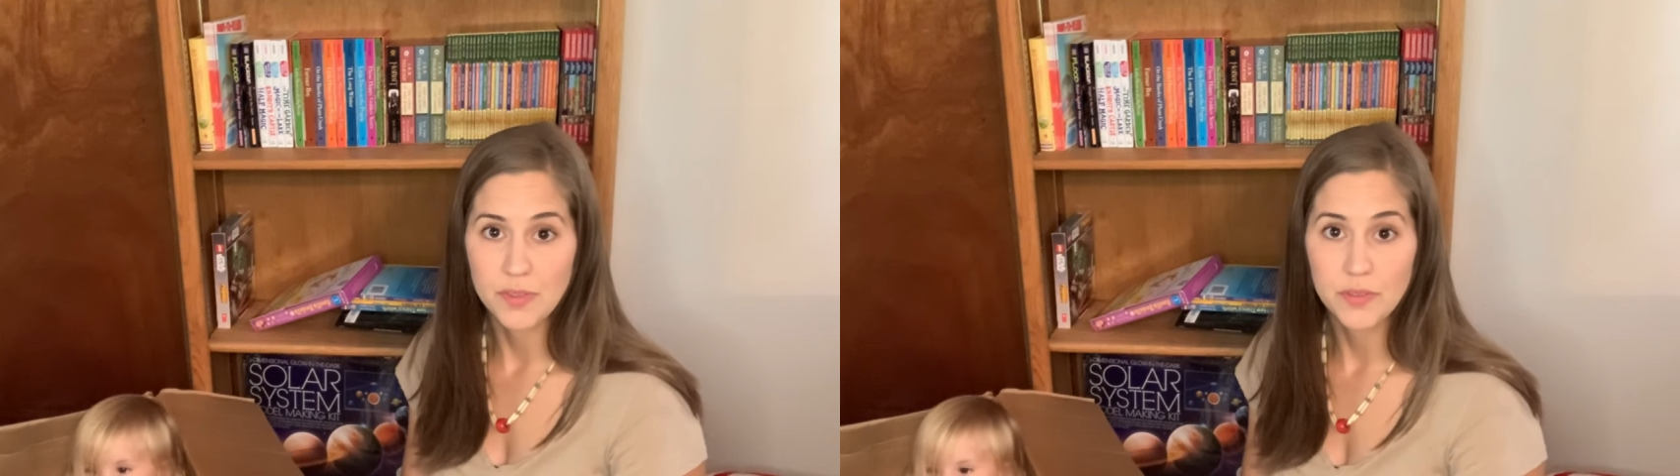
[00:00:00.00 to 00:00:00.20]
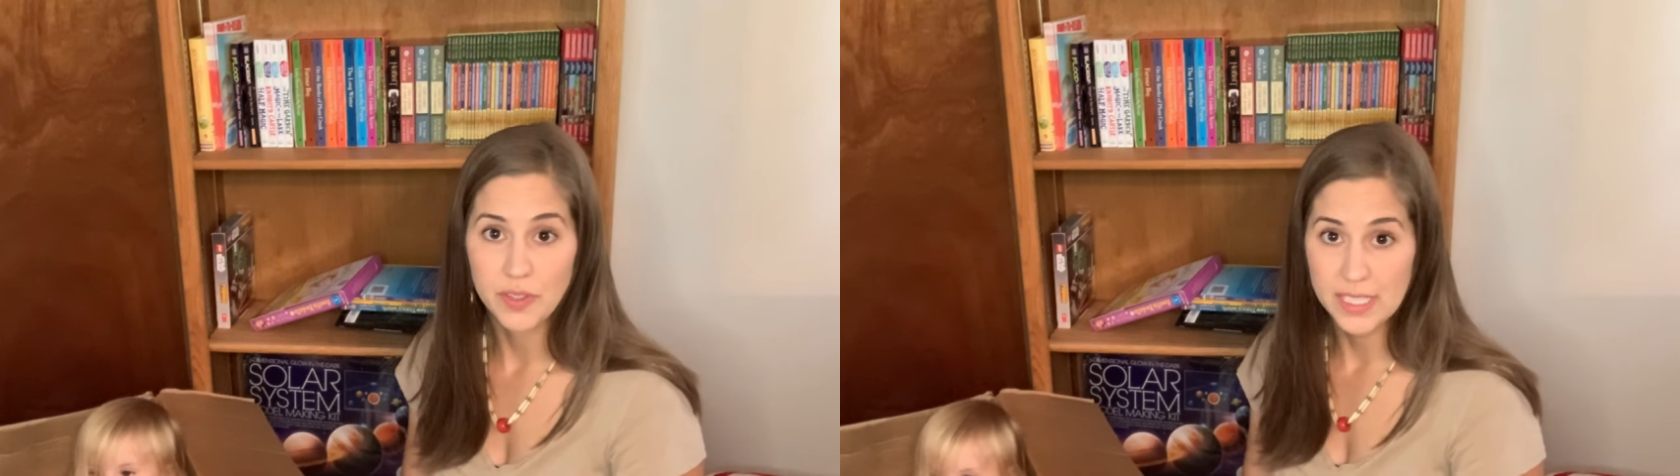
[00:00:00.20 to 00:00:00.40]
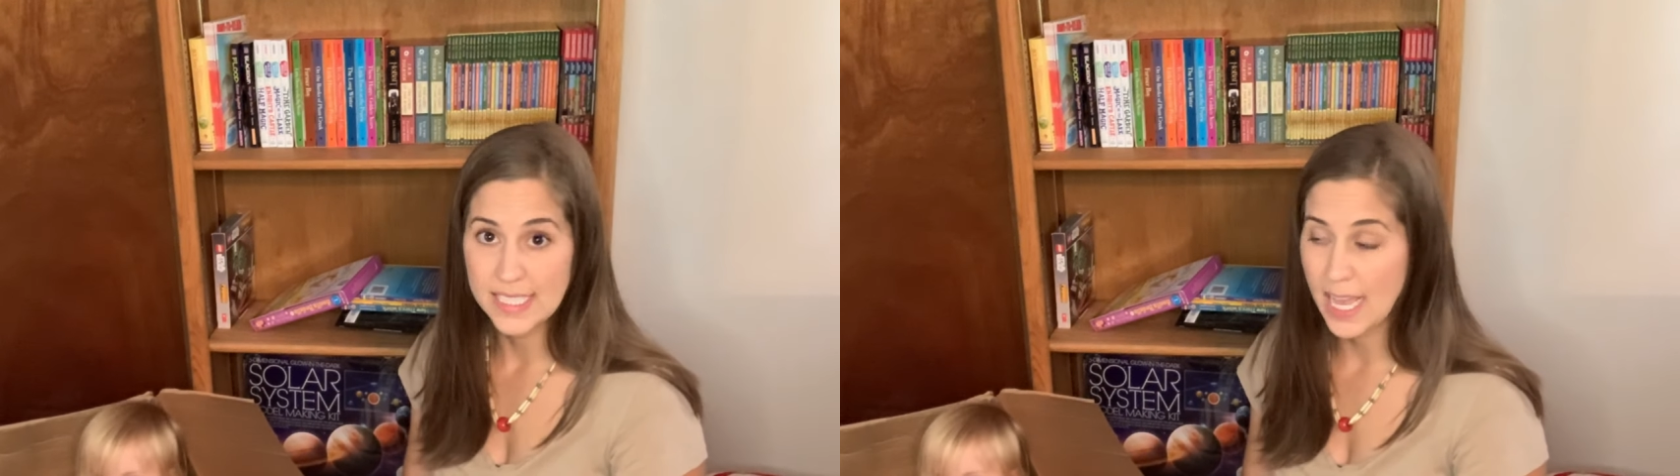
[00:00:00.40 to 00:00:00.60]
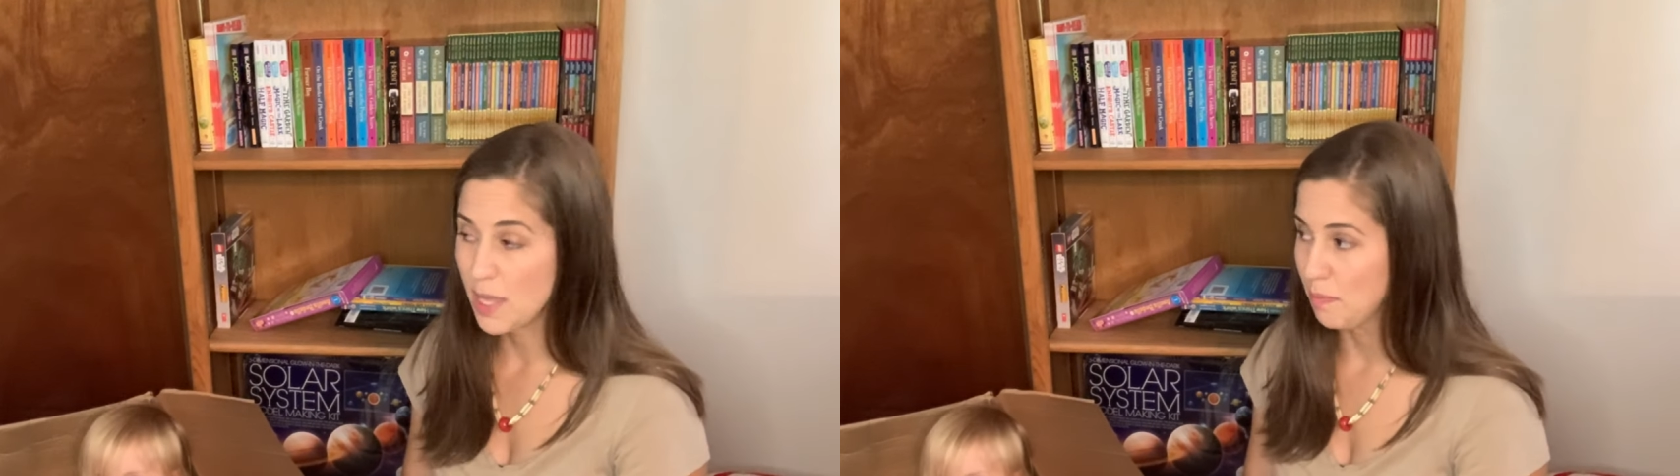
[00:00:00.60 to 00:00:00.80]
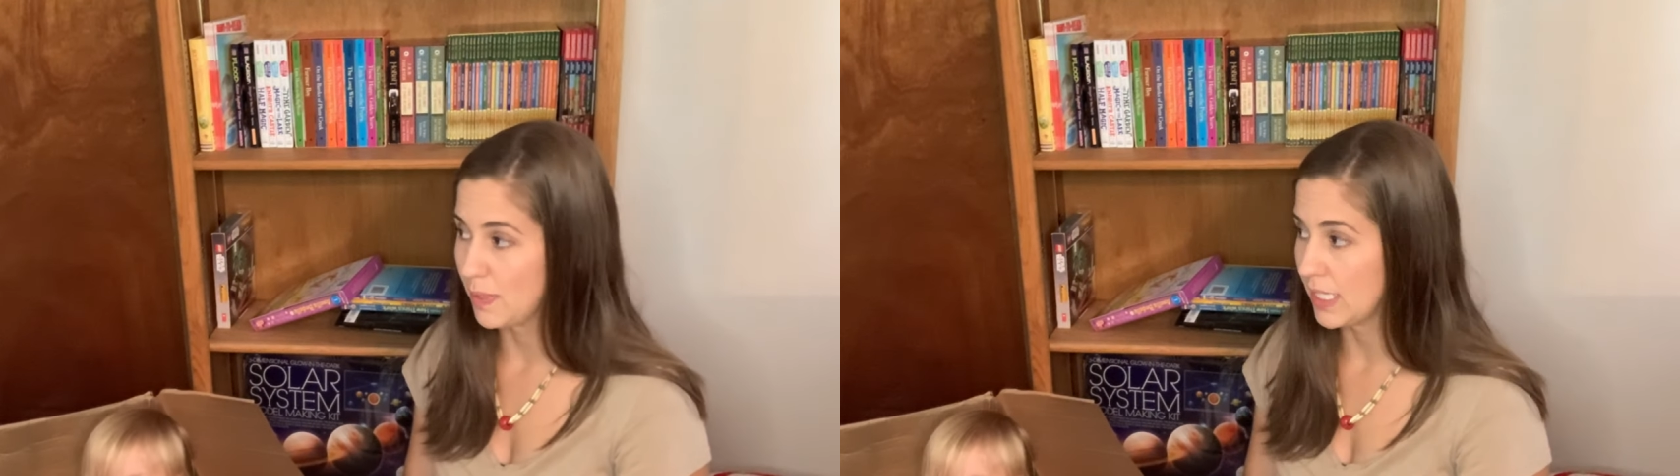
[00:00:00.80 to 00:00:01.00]
for the
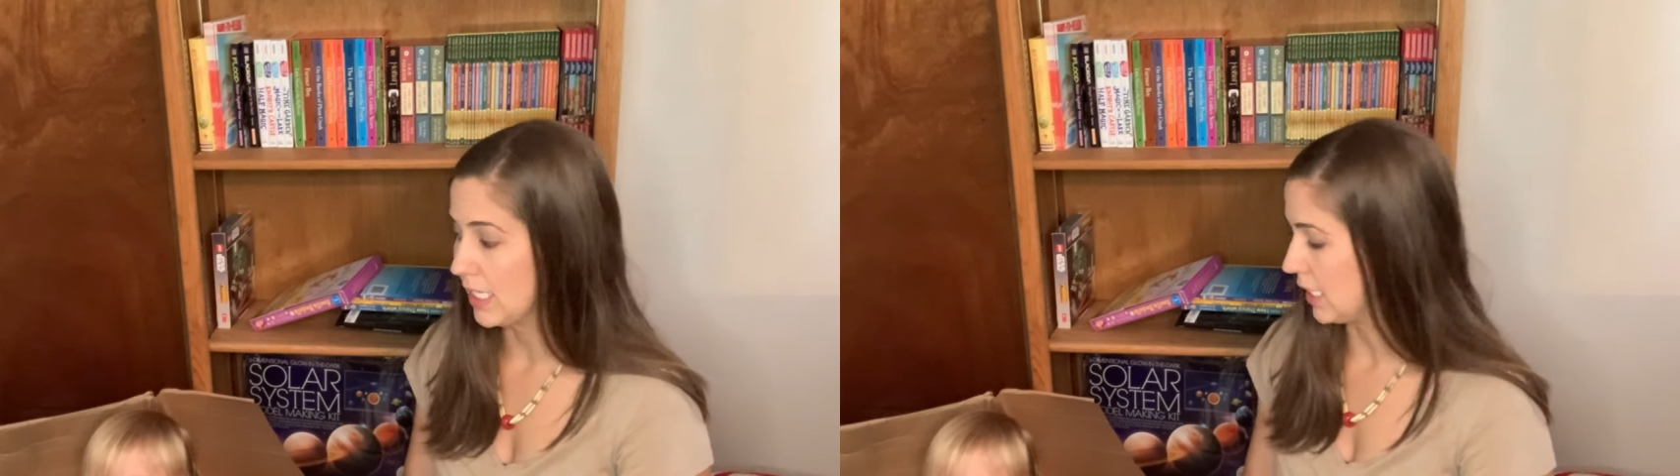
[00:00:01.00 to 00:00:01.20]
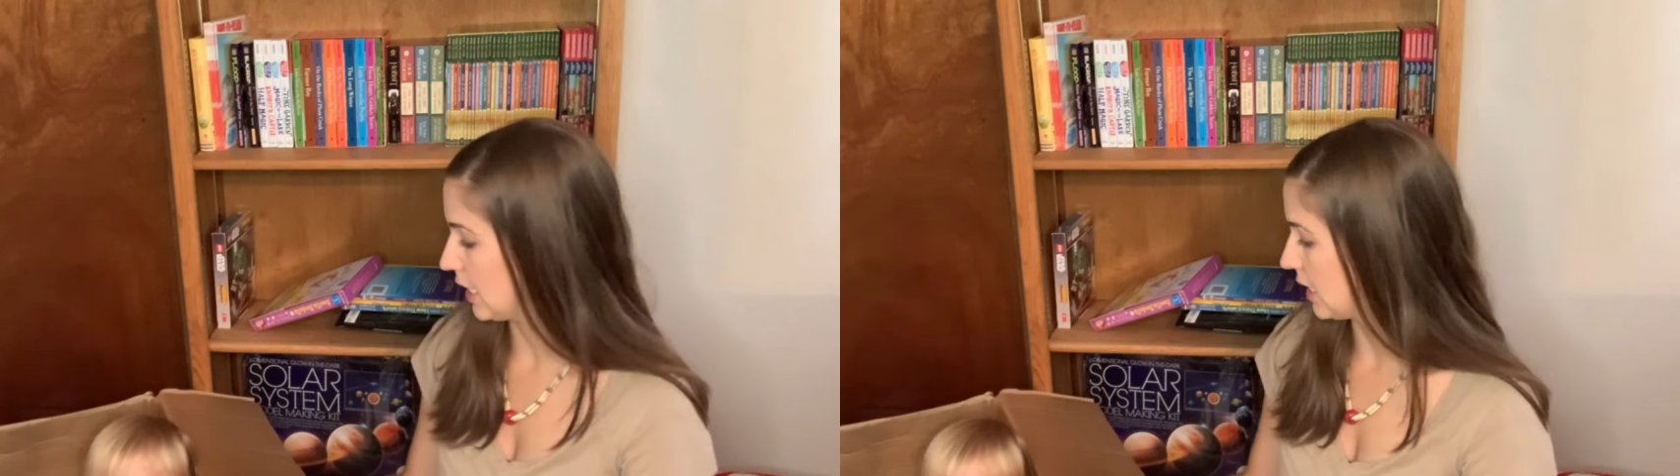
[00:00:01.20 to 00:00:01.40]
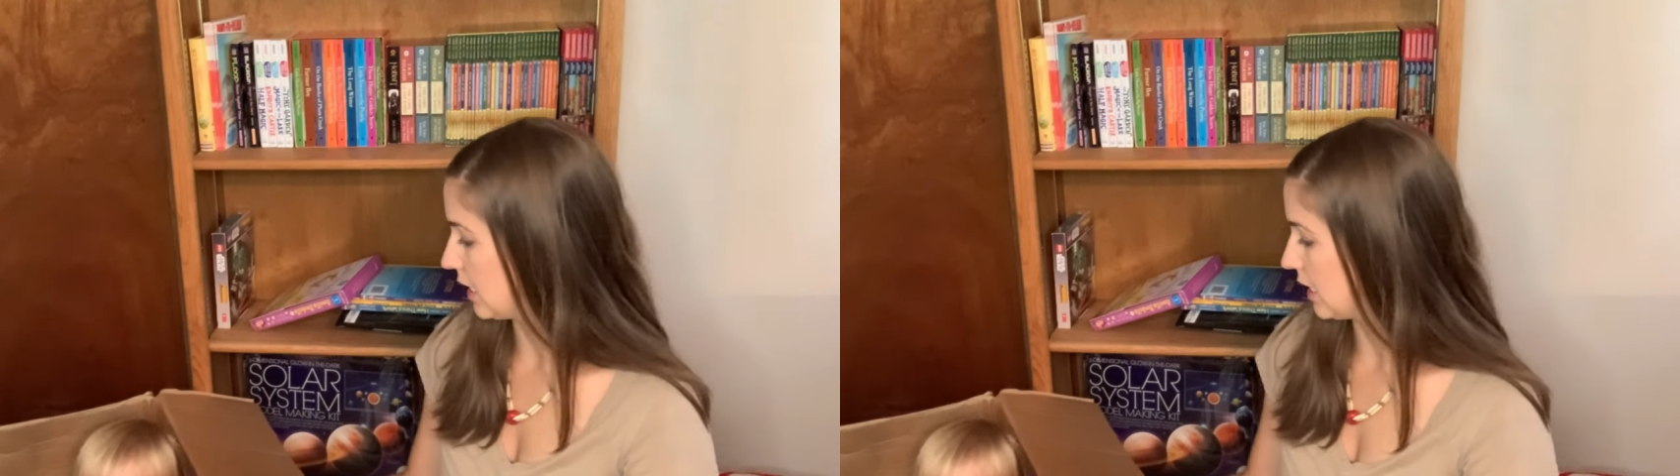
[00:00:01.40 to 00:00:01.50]
time being.